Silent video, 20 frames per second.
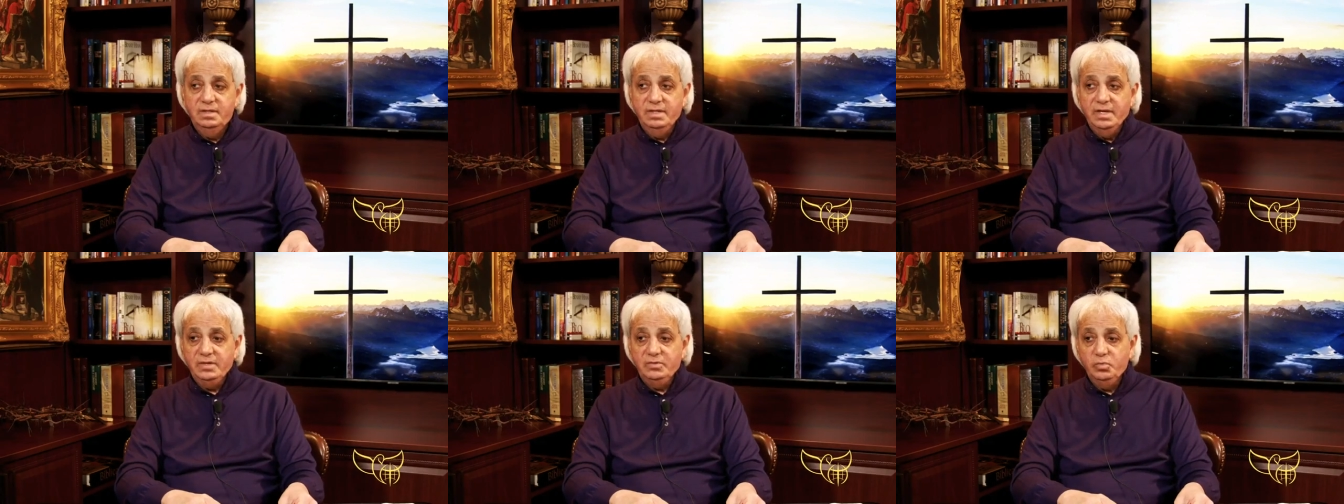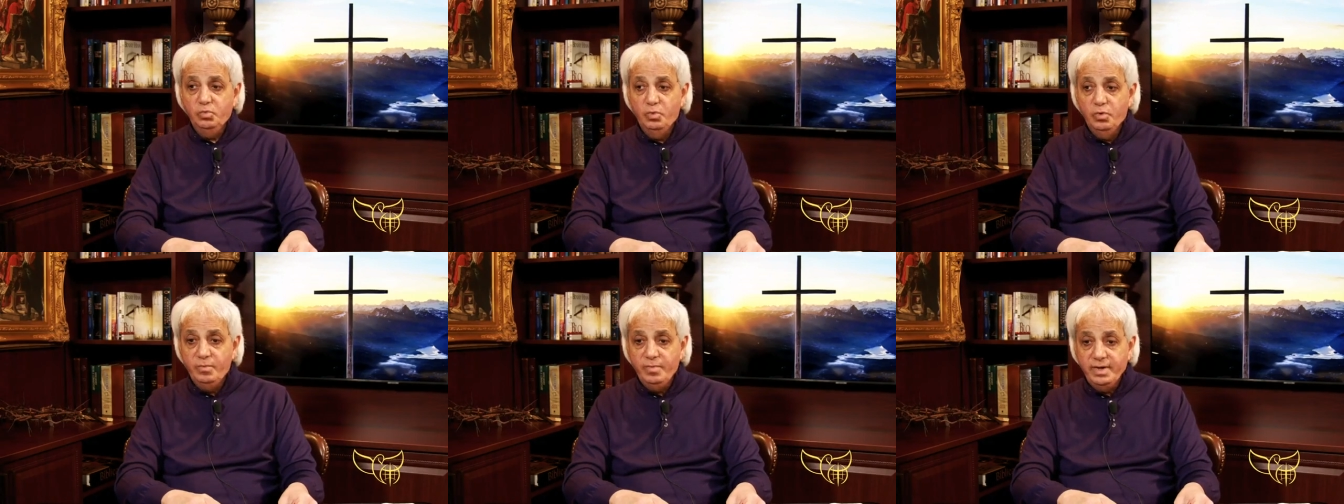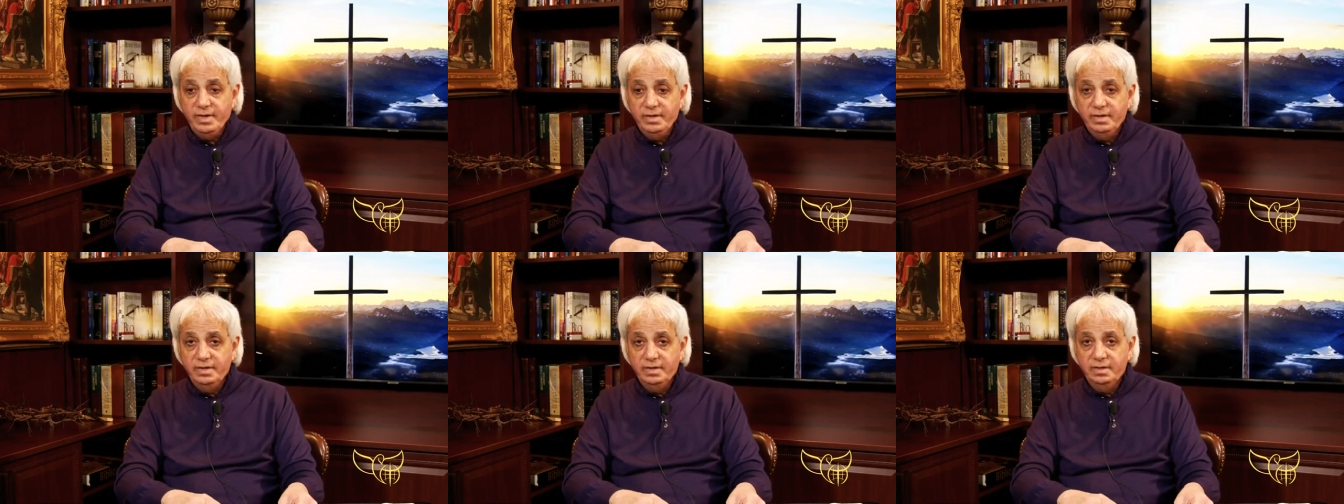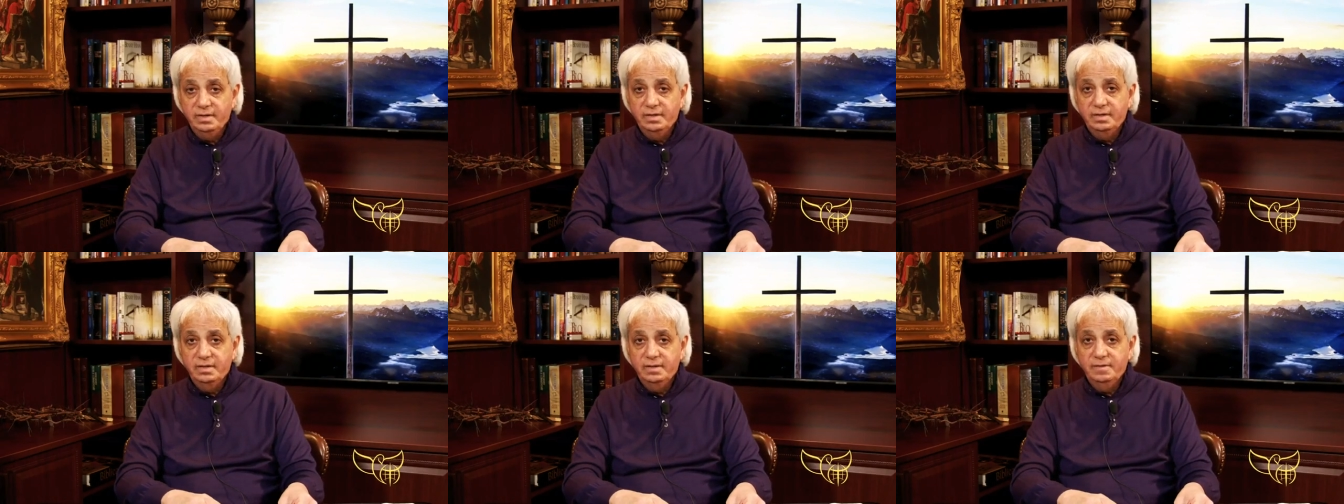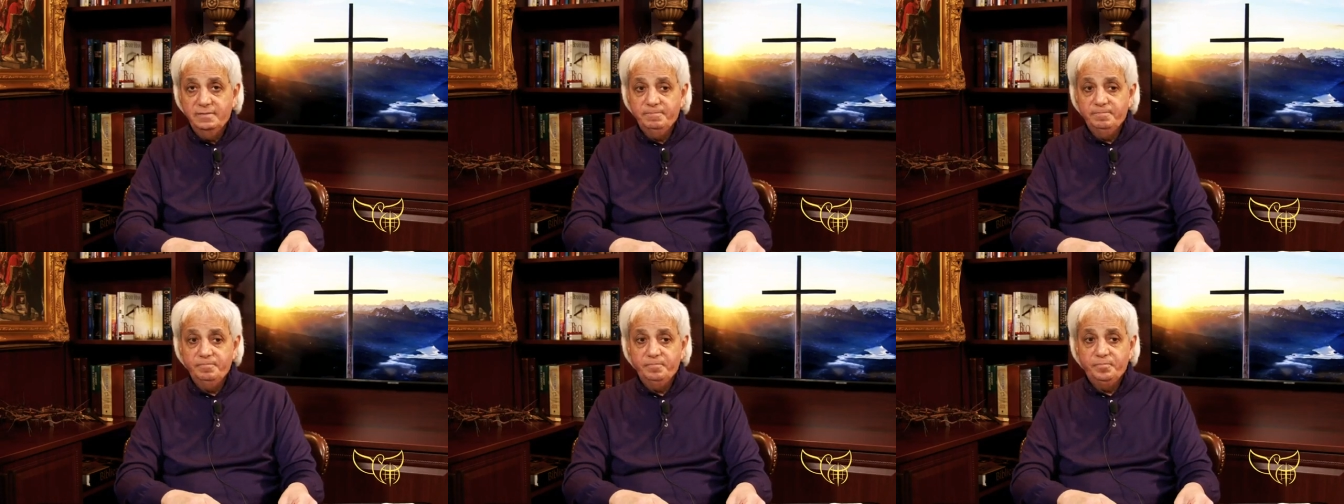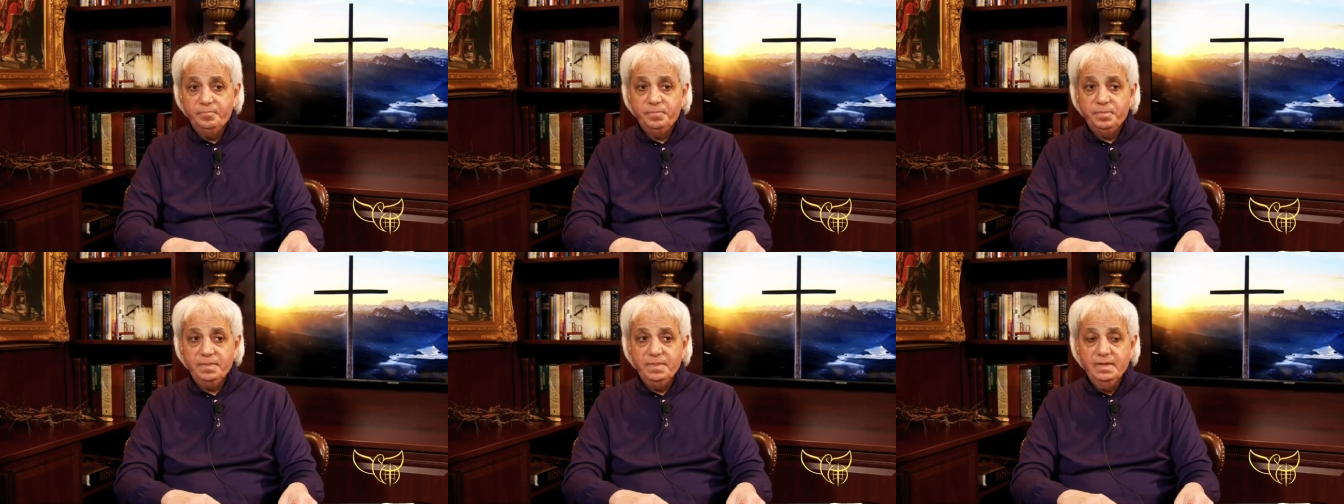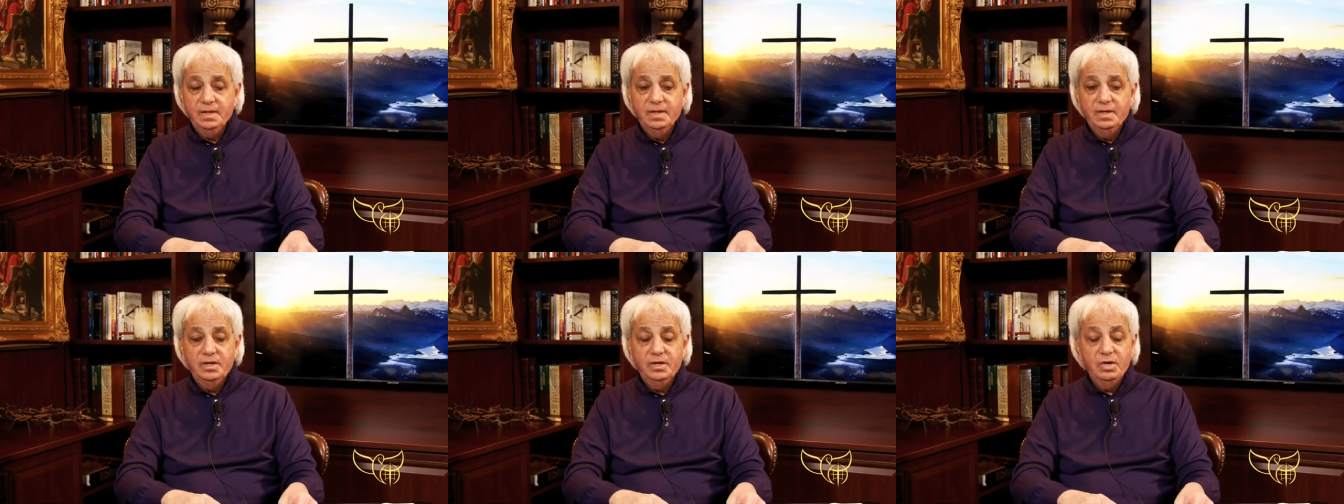that woman?
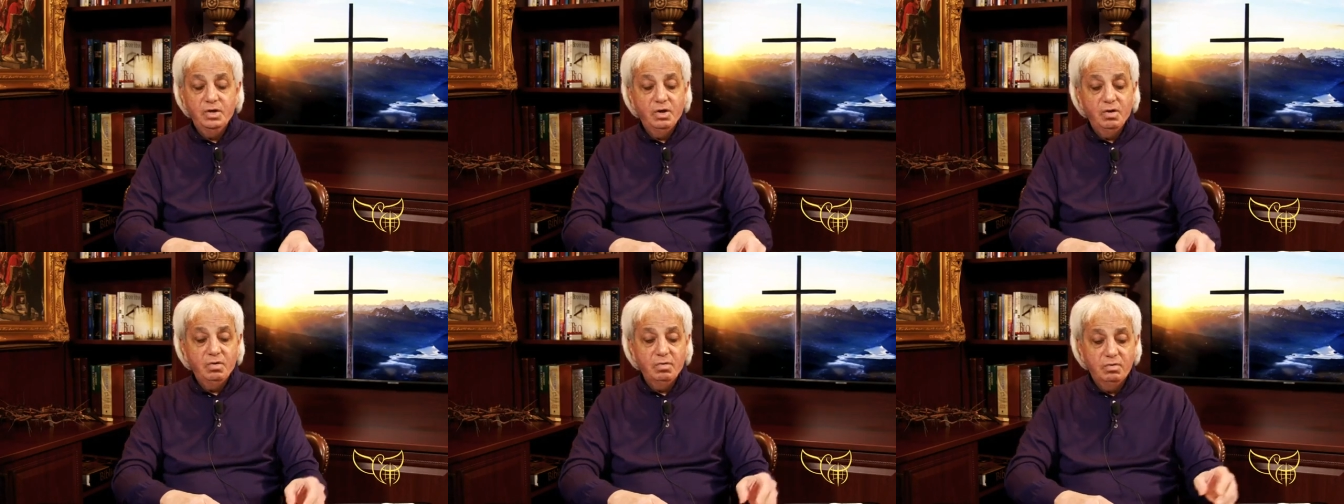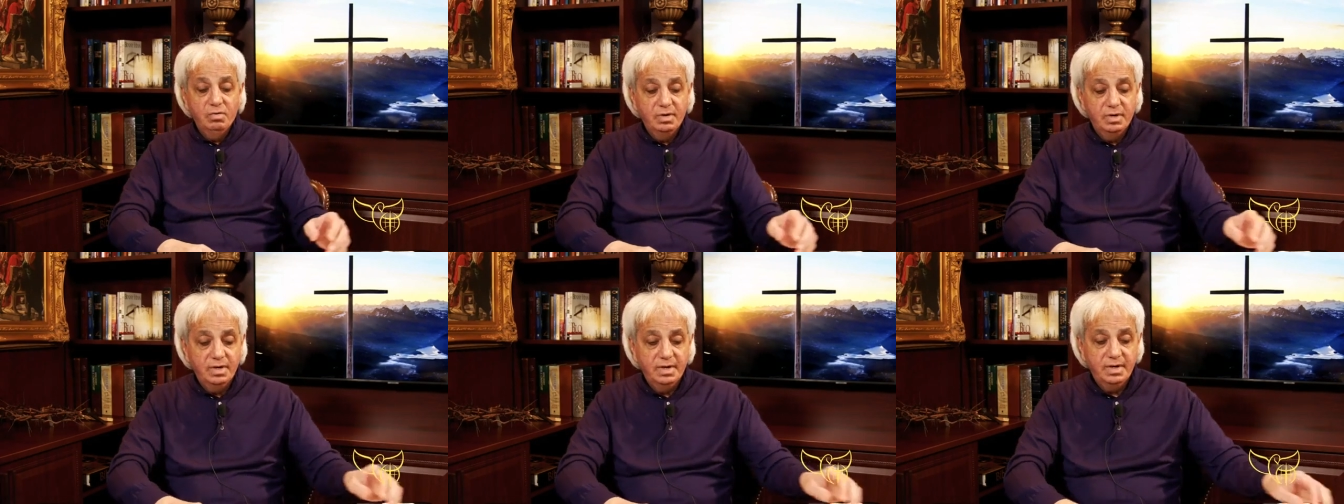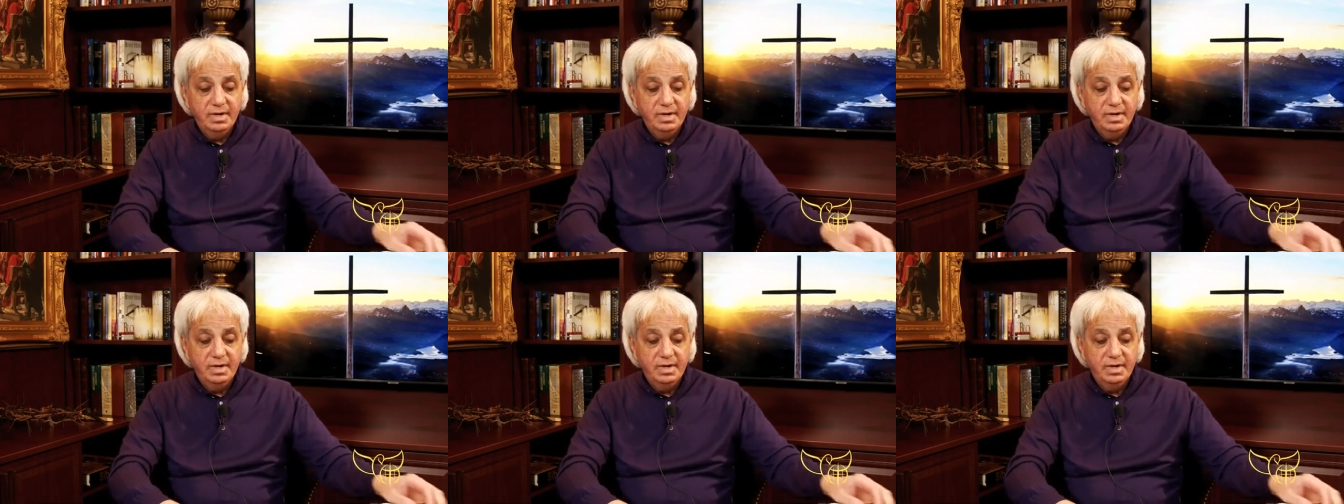No.